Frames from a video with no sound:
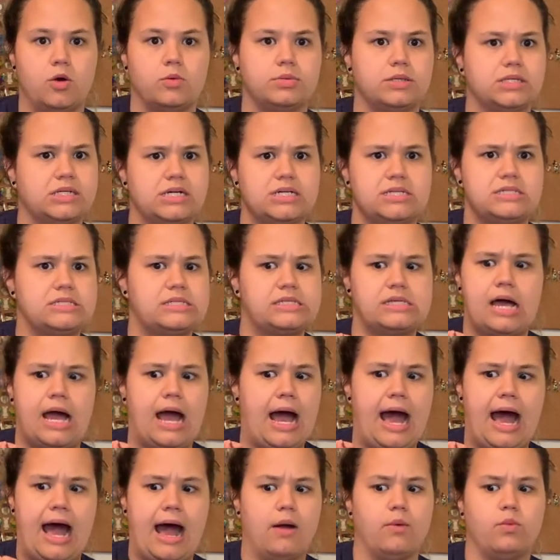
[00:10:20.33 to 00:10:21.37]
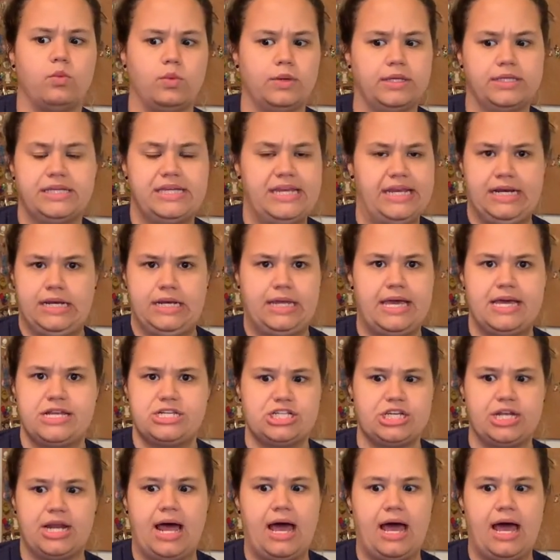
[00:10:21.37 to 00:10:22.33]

because I really didn't catch it.